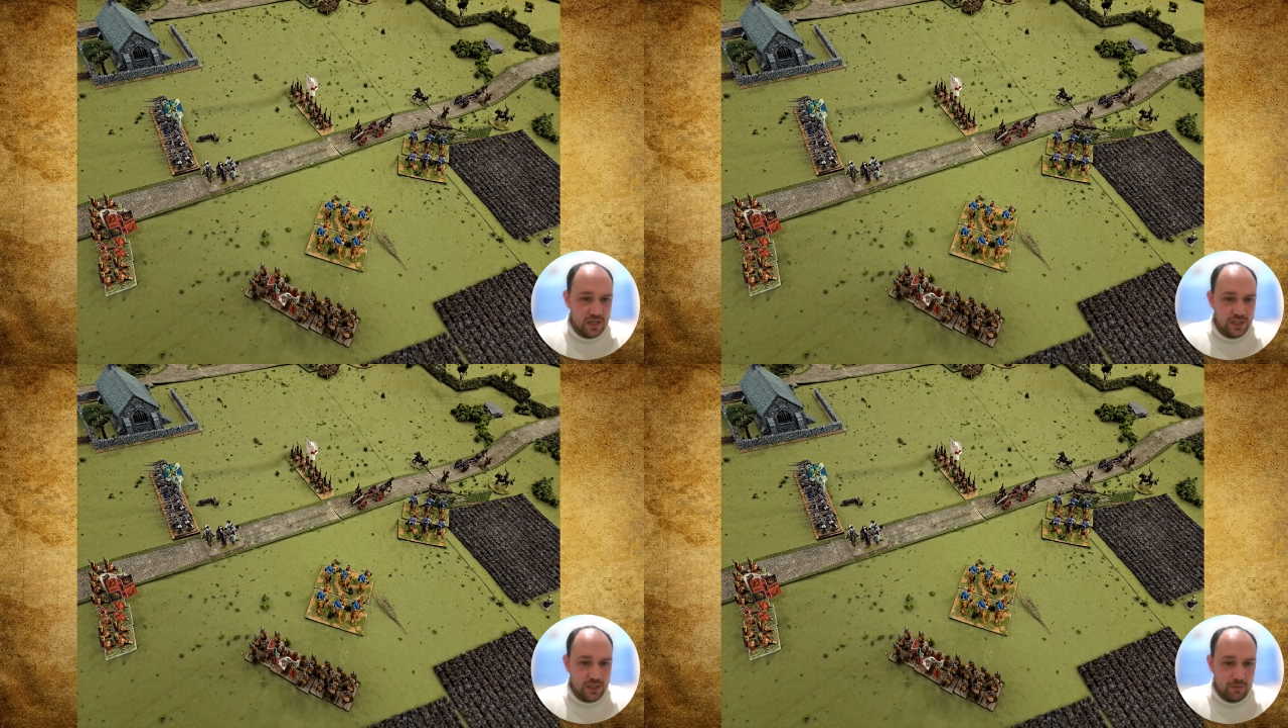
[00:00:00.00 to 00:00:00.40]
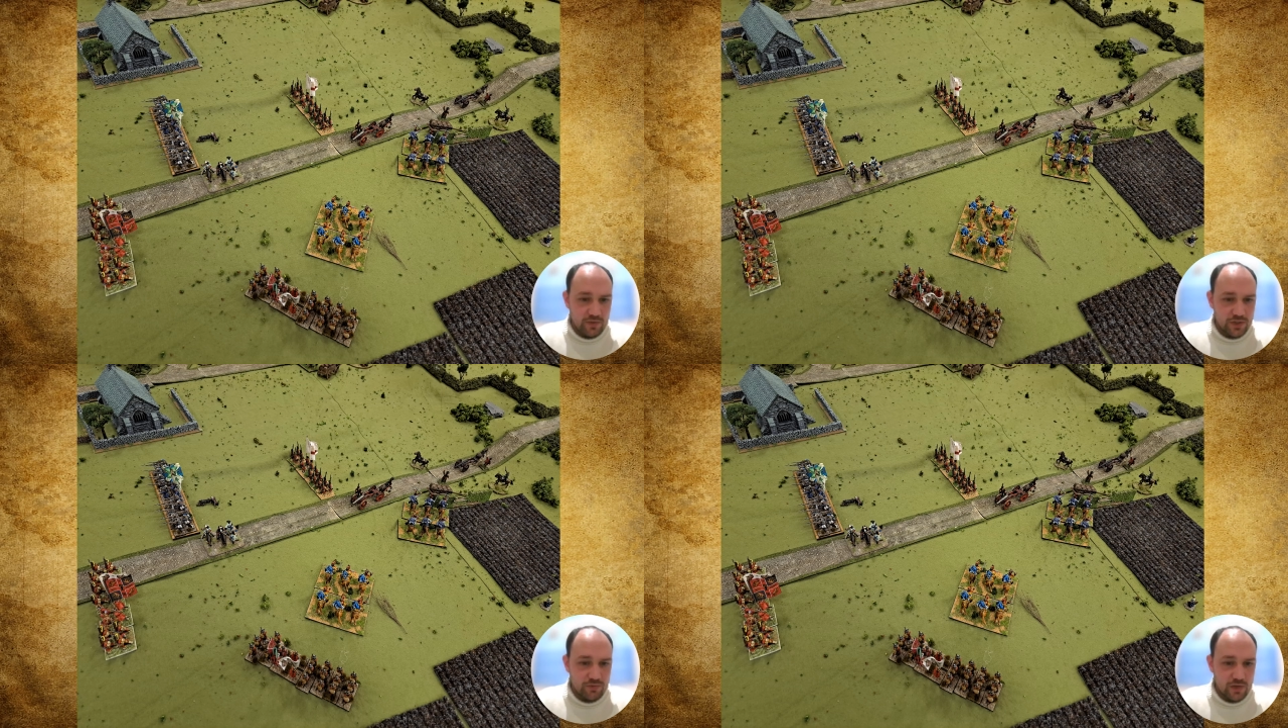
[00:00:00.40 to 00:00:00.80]
Some
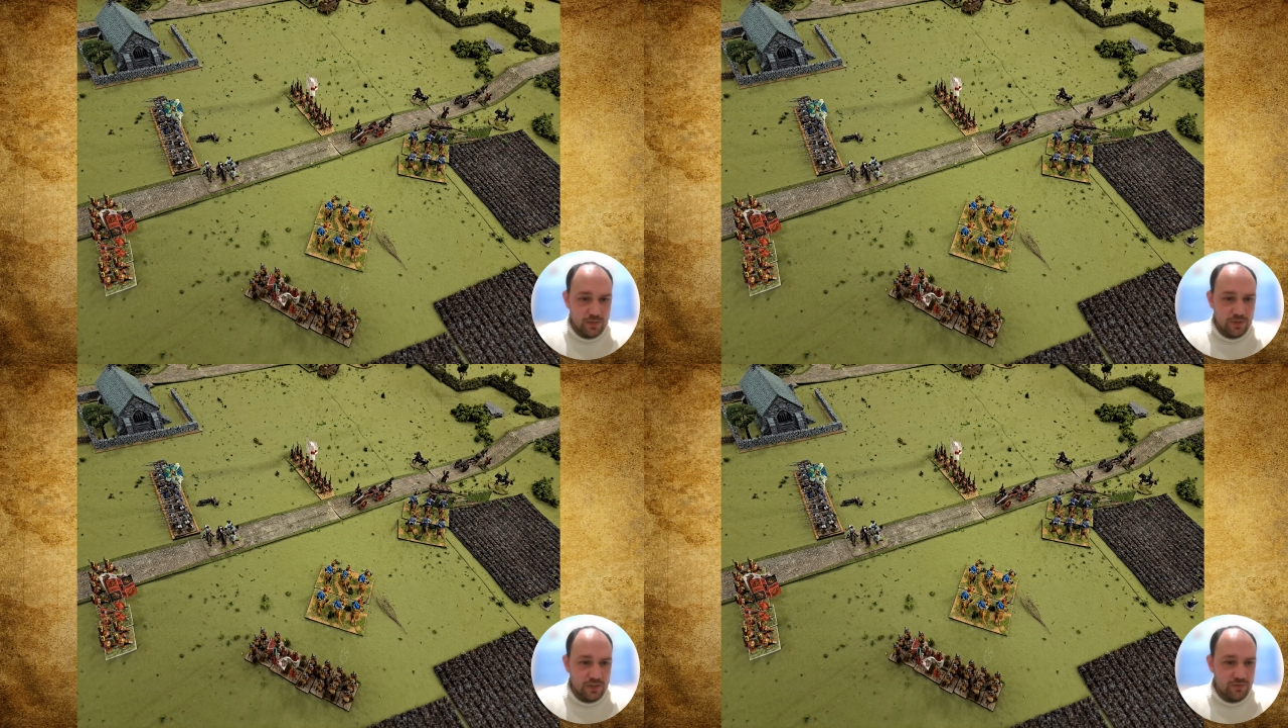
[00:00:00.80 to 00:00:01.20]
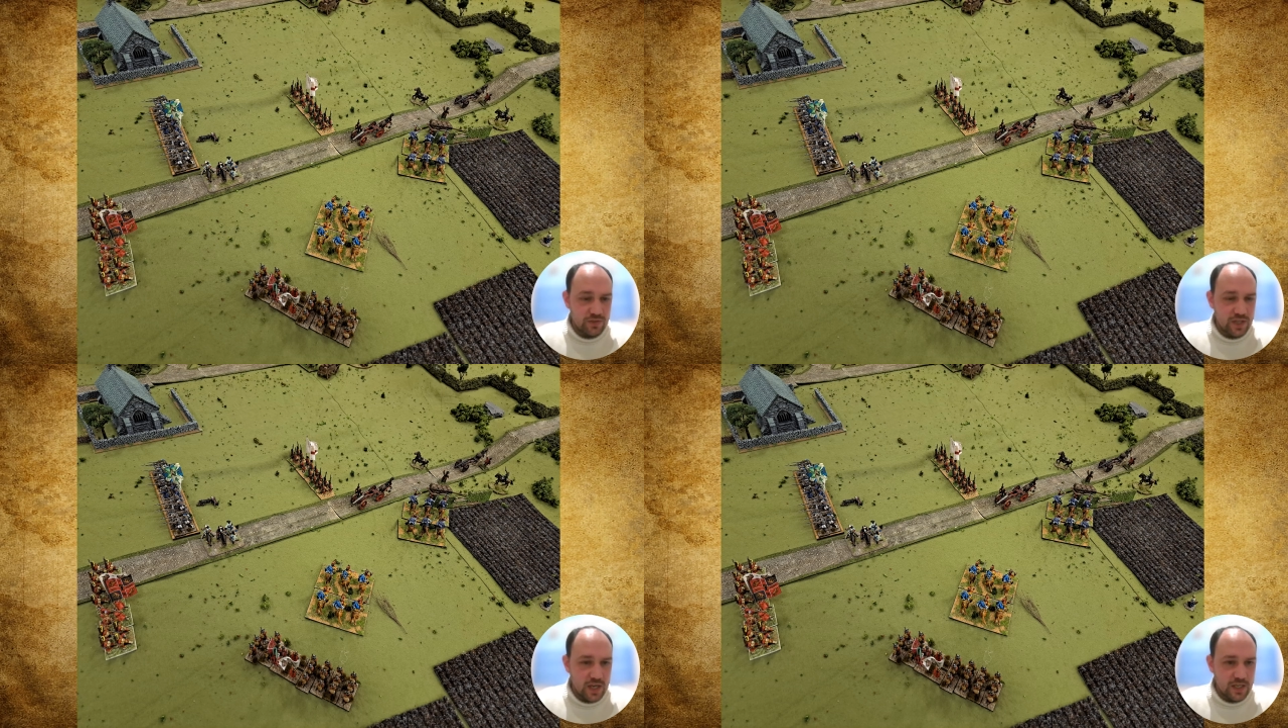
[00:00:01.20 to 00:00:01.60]
of its regiments have
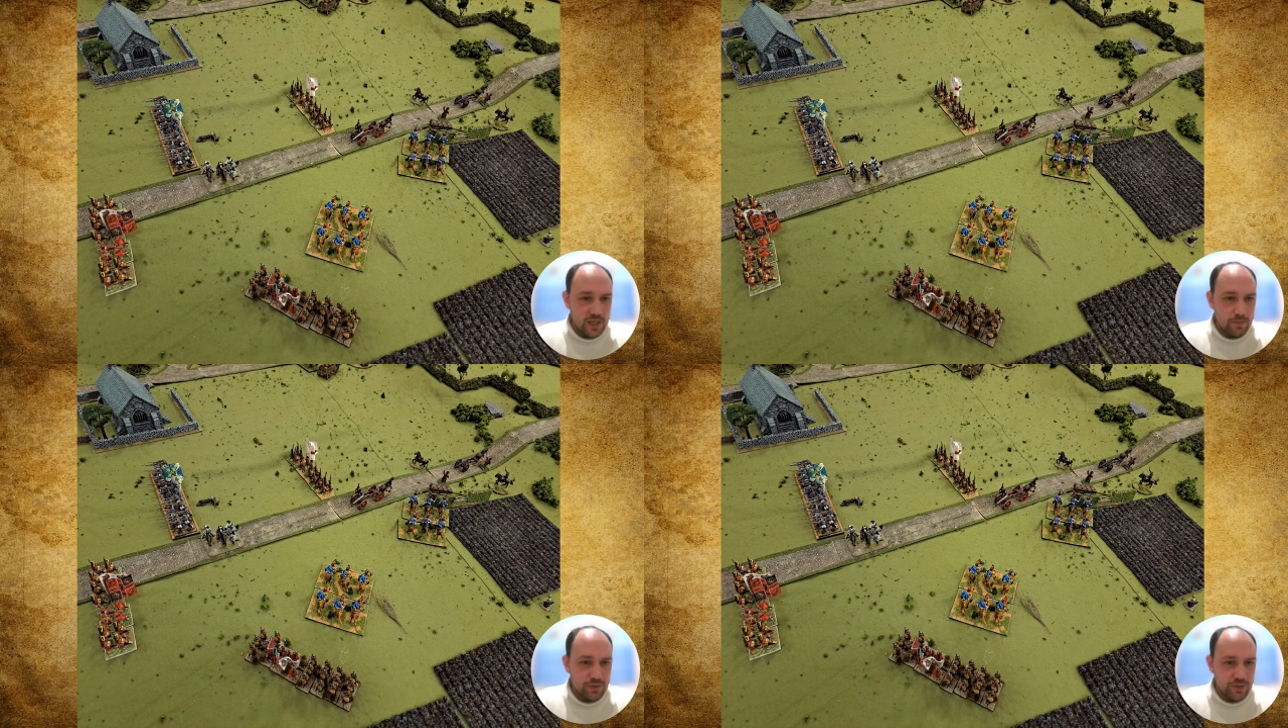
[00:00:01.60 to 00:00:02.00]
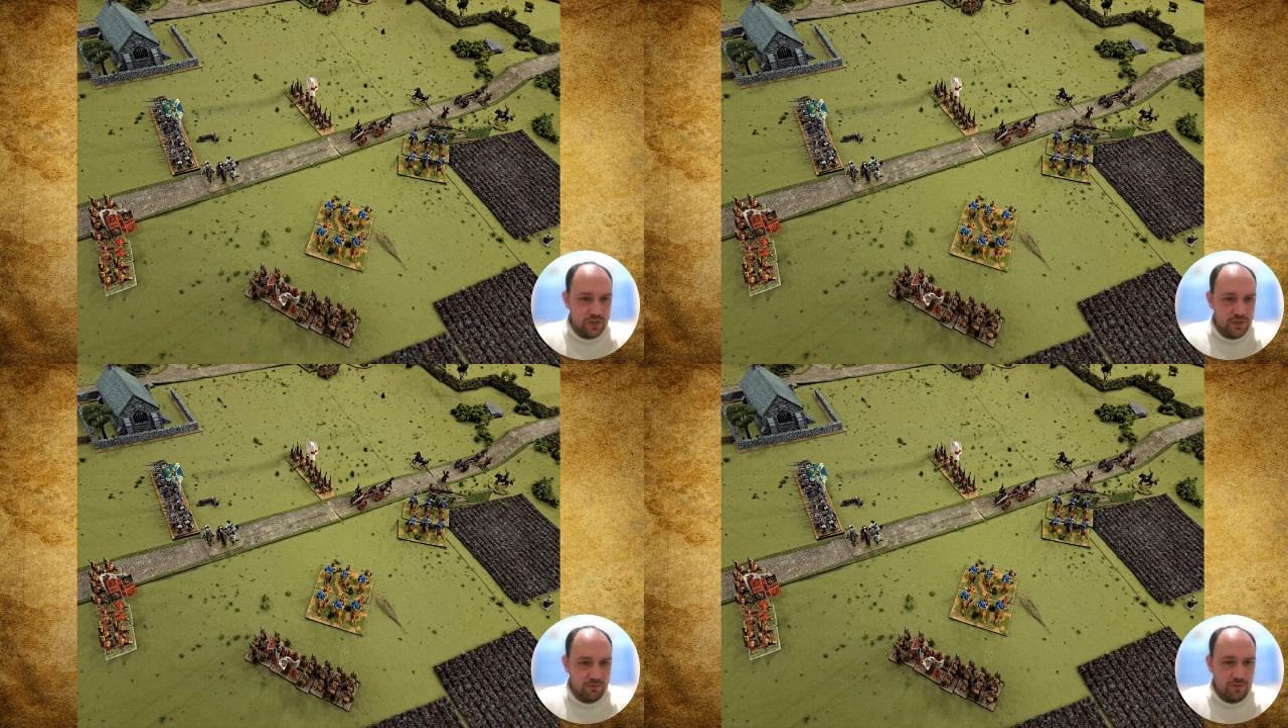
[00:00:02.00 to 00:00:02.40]
stayed in
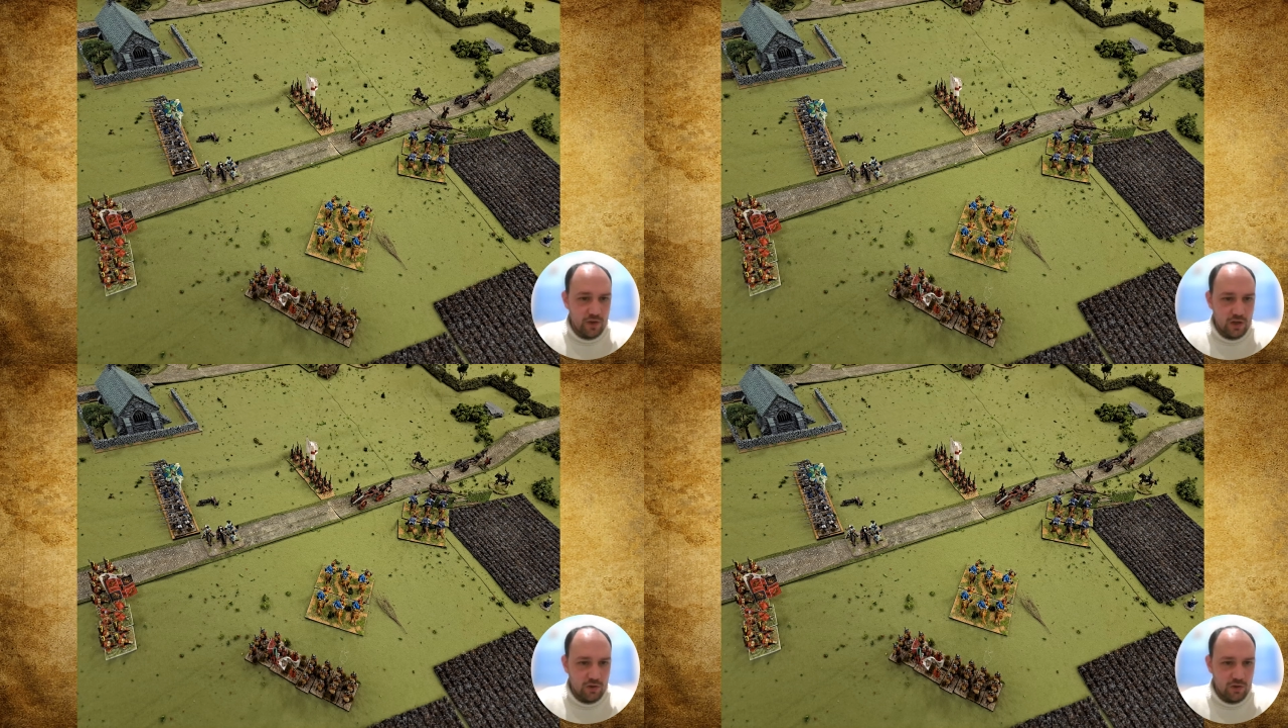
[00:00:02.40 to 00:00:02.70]
position far